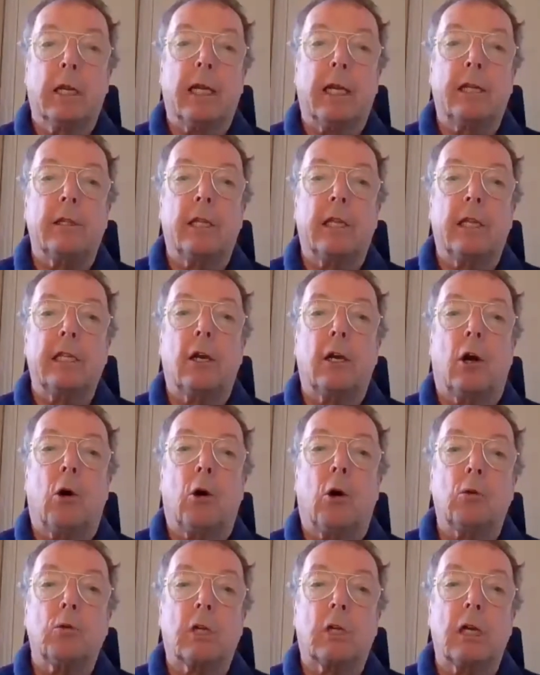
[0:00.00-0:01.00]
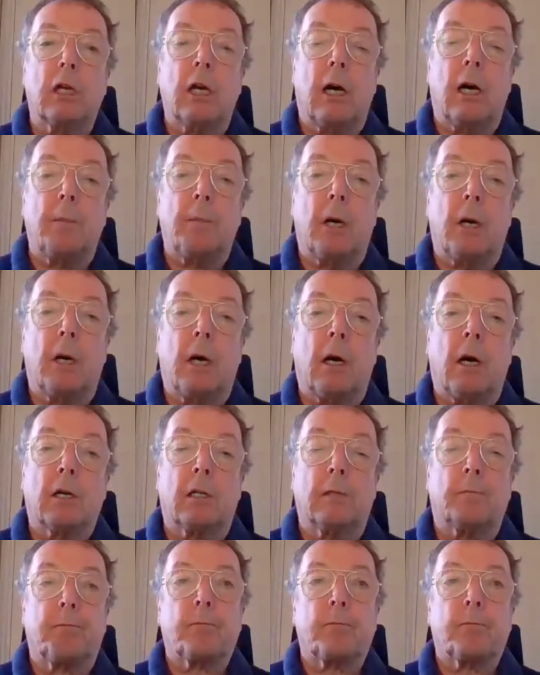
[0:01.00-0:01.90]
in the old car park.